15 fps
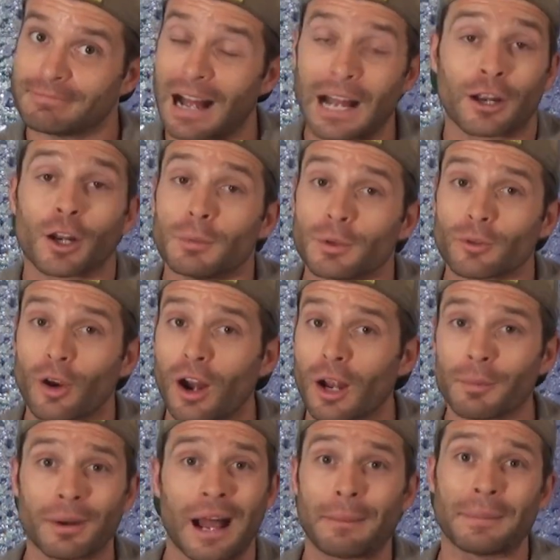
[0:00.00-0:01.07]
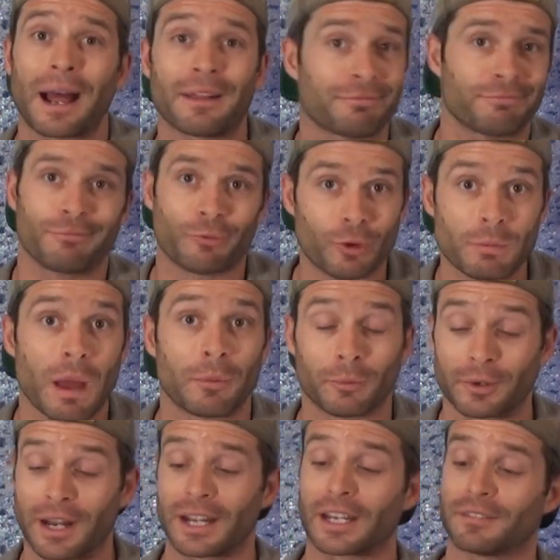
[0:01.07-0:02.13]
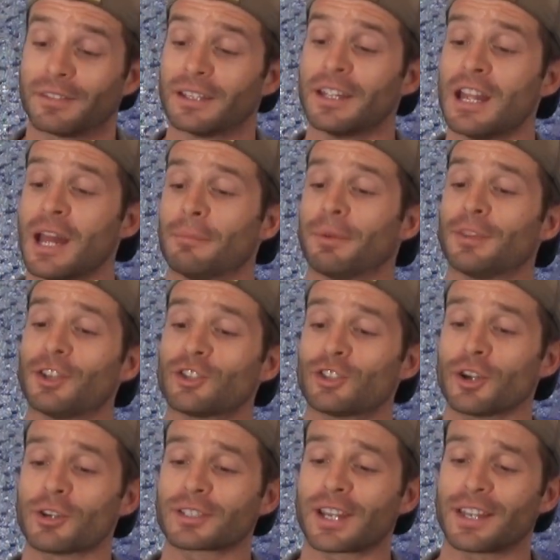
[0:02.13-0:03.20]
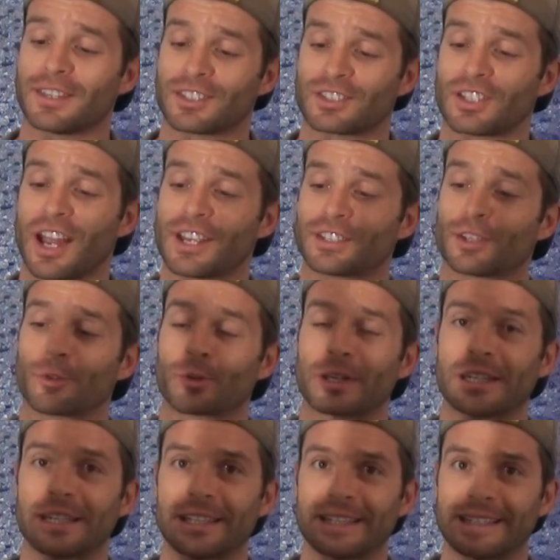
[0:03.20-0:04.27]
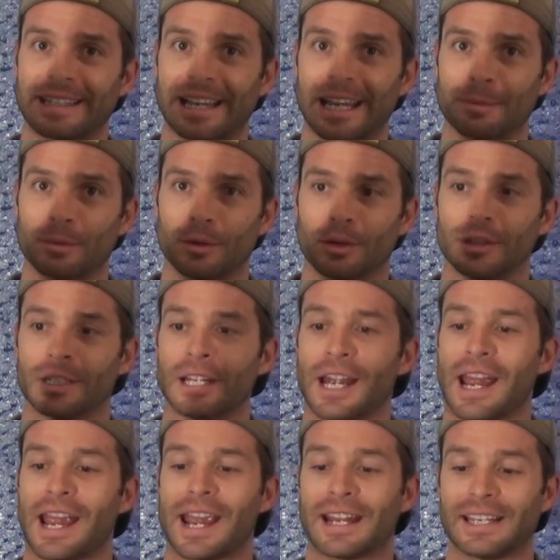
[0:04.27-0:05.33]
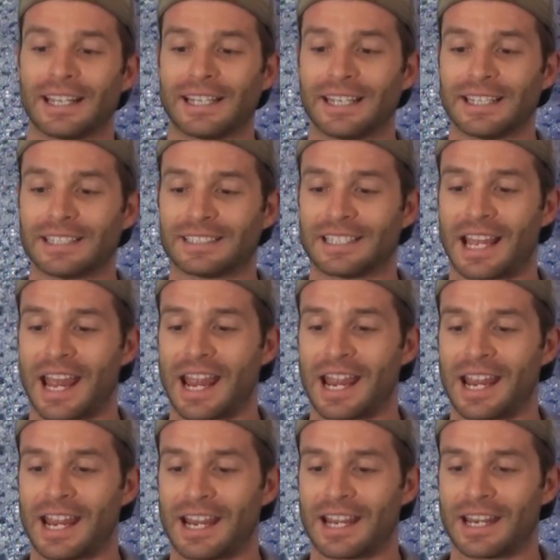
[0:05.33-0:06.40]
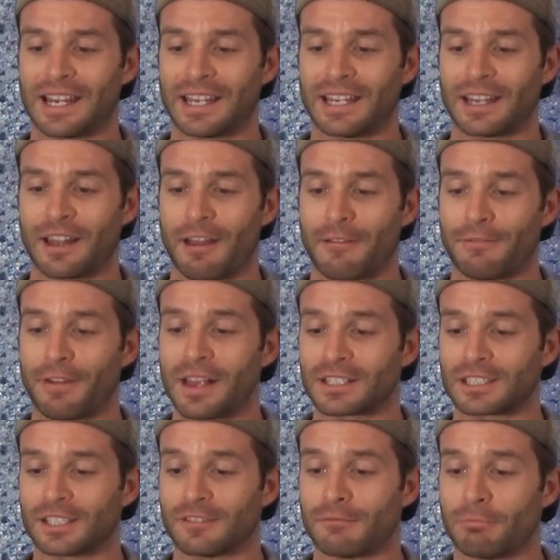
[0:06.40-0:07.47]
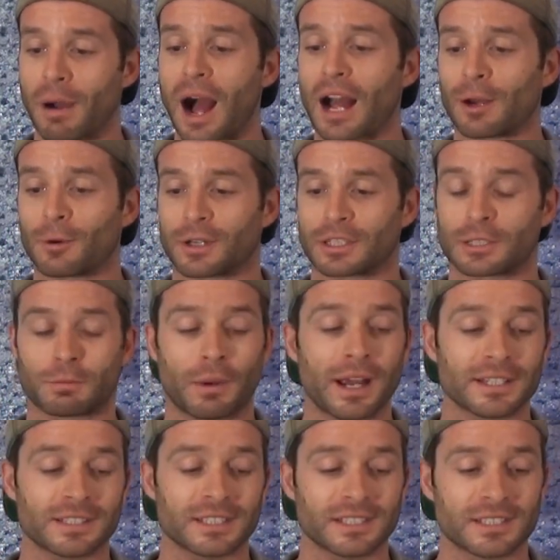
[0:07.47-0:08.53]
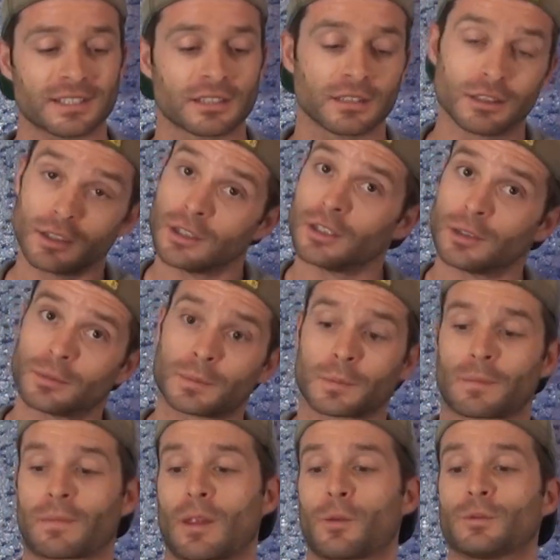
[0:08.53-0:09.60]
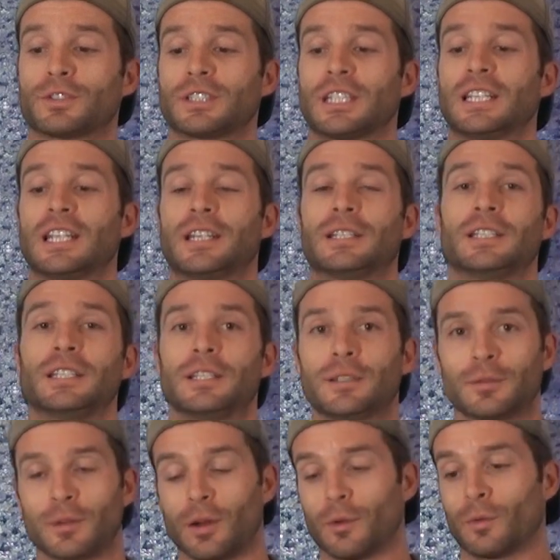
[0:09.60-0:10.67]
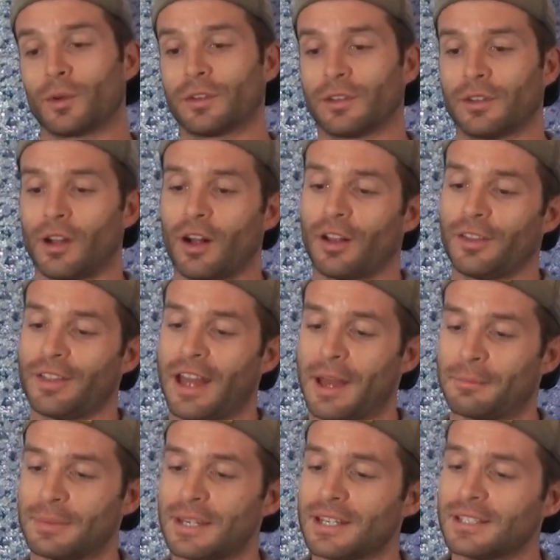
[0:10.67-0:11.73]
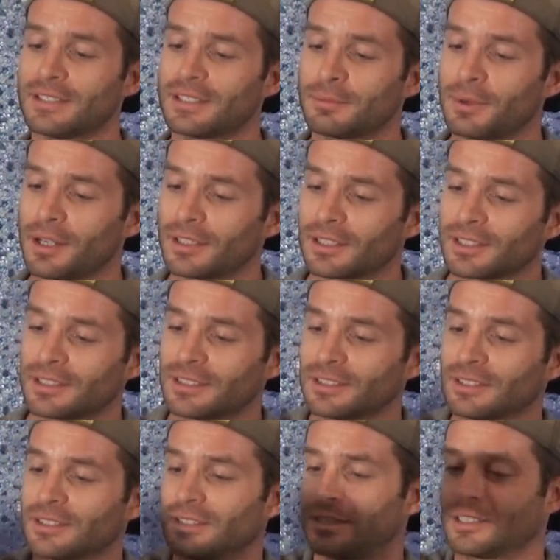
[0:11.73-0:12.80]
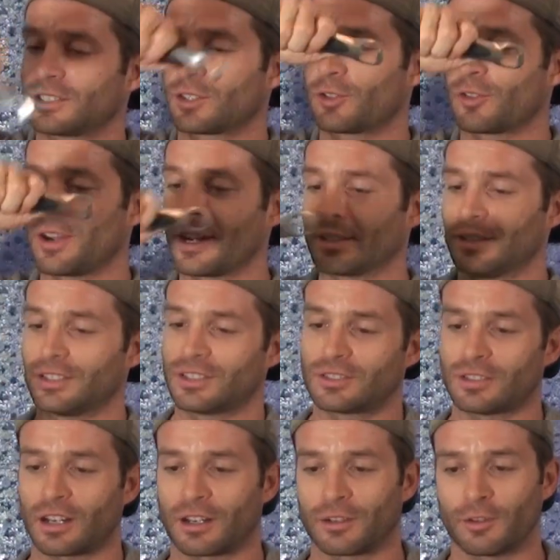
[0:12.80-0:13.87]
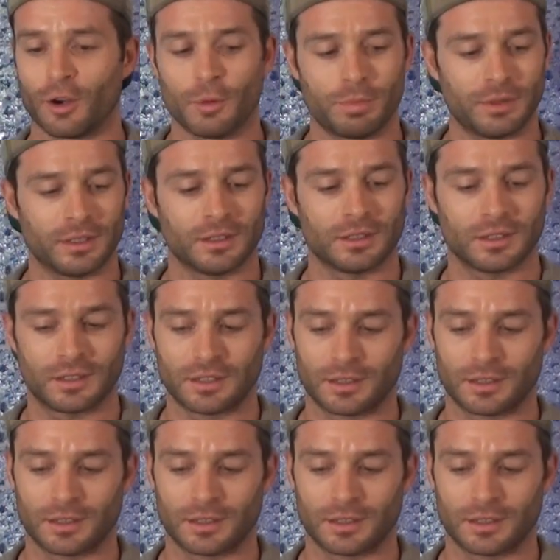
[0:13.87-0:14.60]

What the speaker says: I could be wrong, but I'm not remembering any of it. But this year it's got this nice green label, and it is a festive Bock with spices. We'll see what all that means, but let's crack this sucker open,